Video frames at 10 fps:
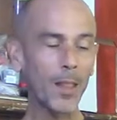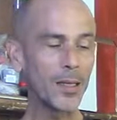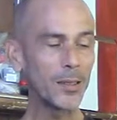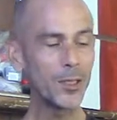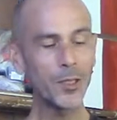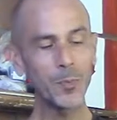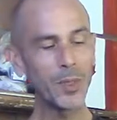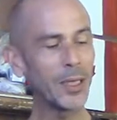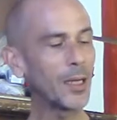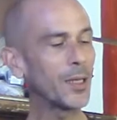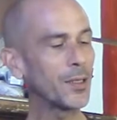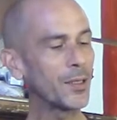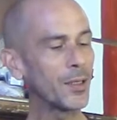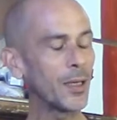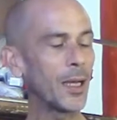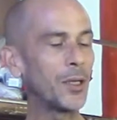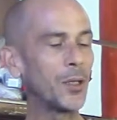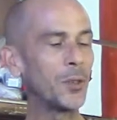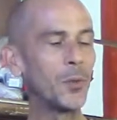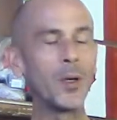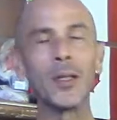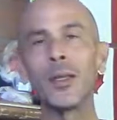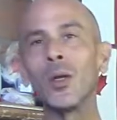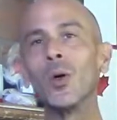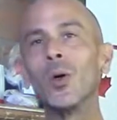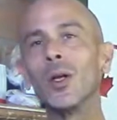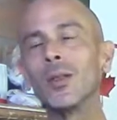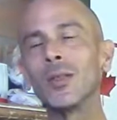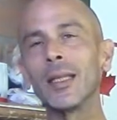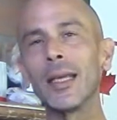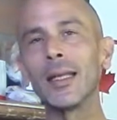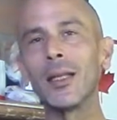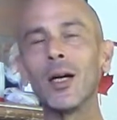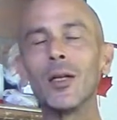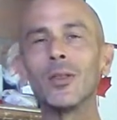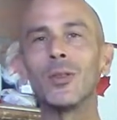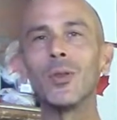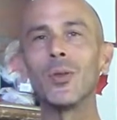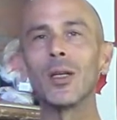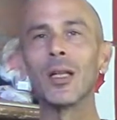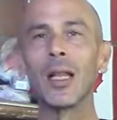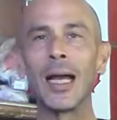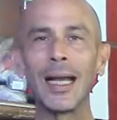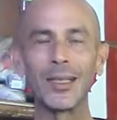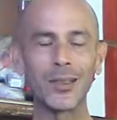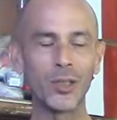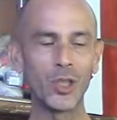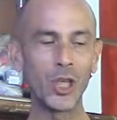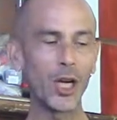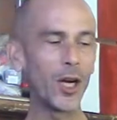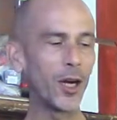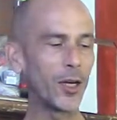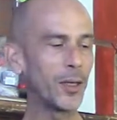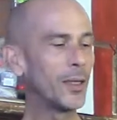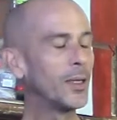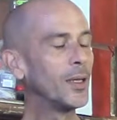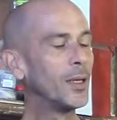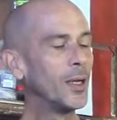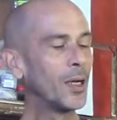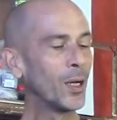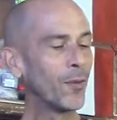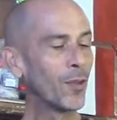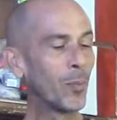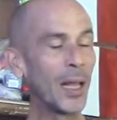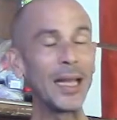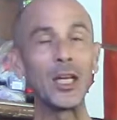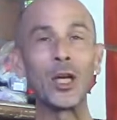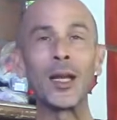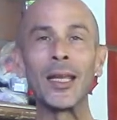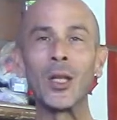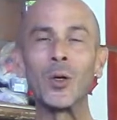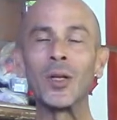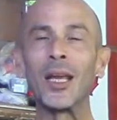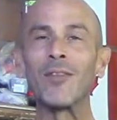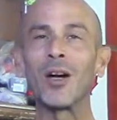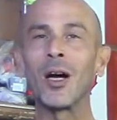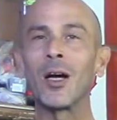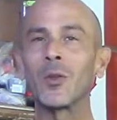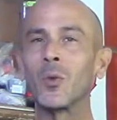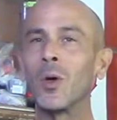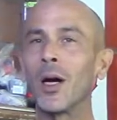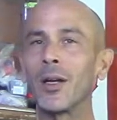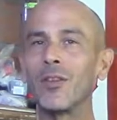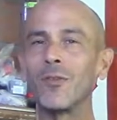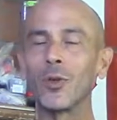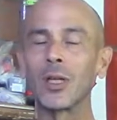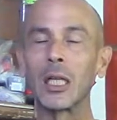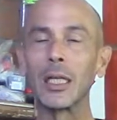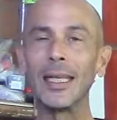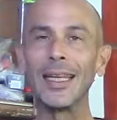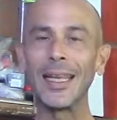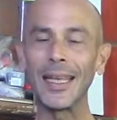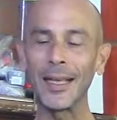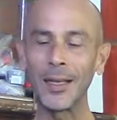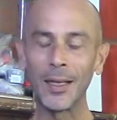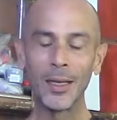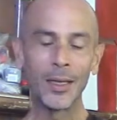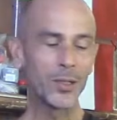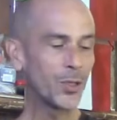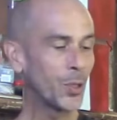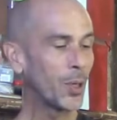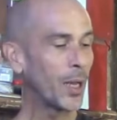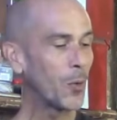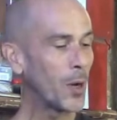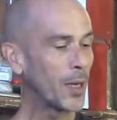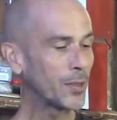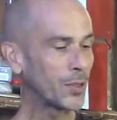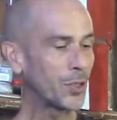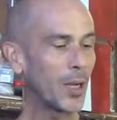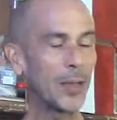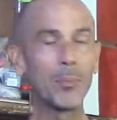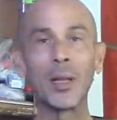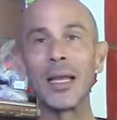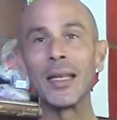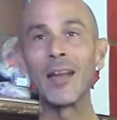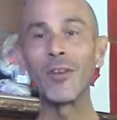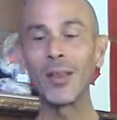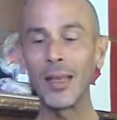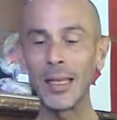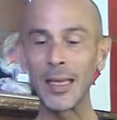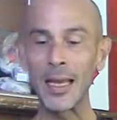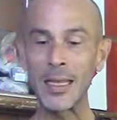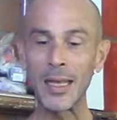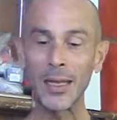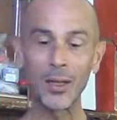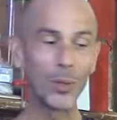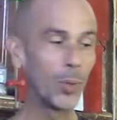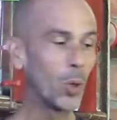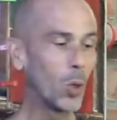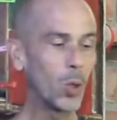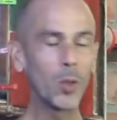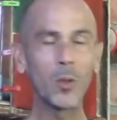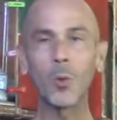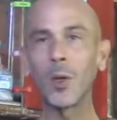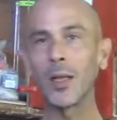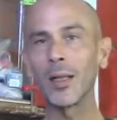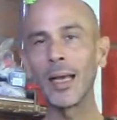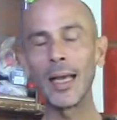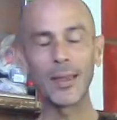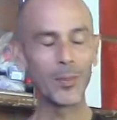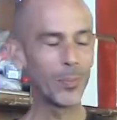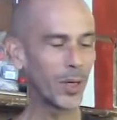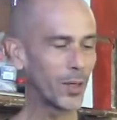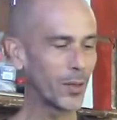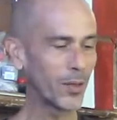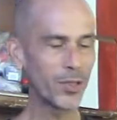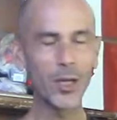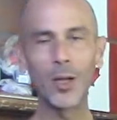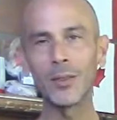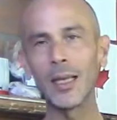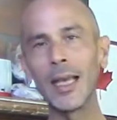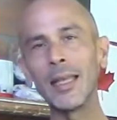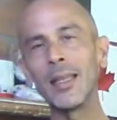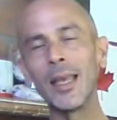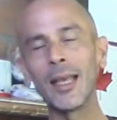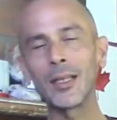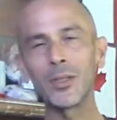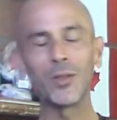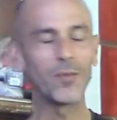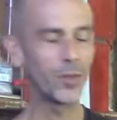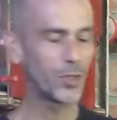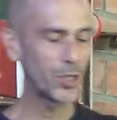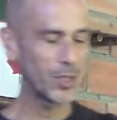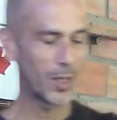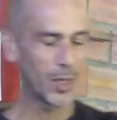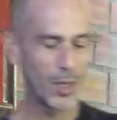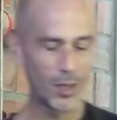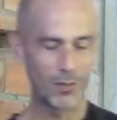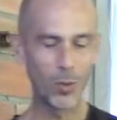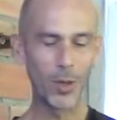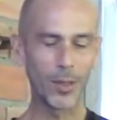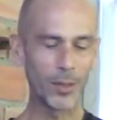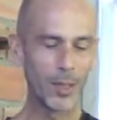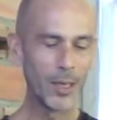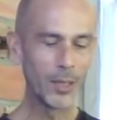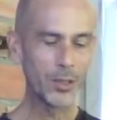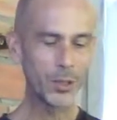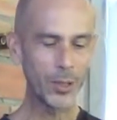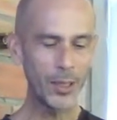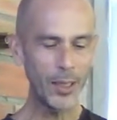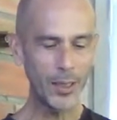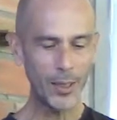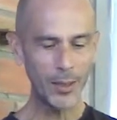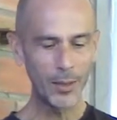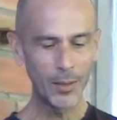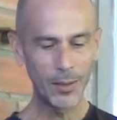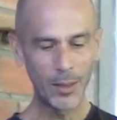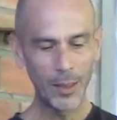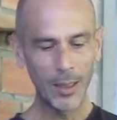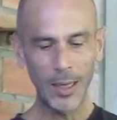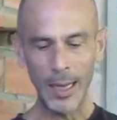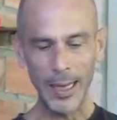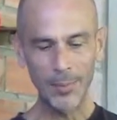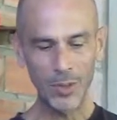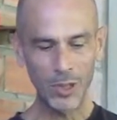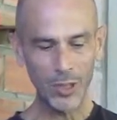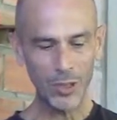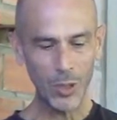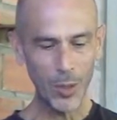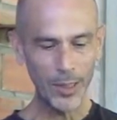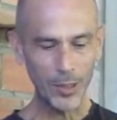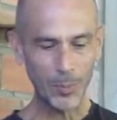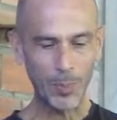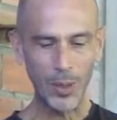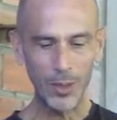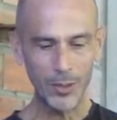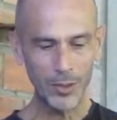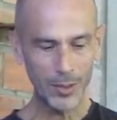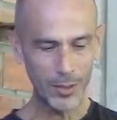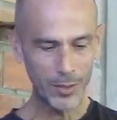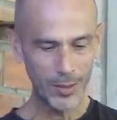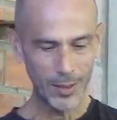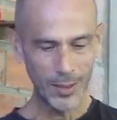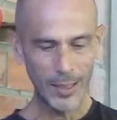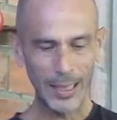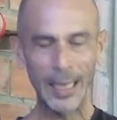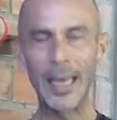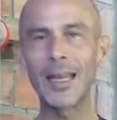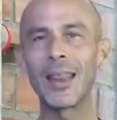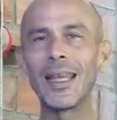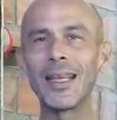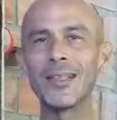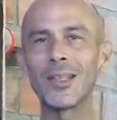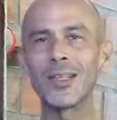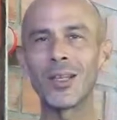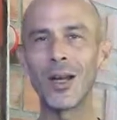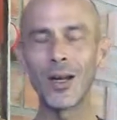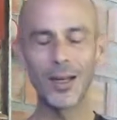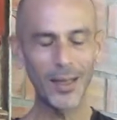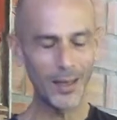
just because I don't want the oil to get onto the glass jar of the blender. I don't have hot water for cleaning. So I want to try and blend everything, and then in the bowl we'll add the butter, the salt, and the extra virgin olive oil. So here I'm just going to pulse, get things started.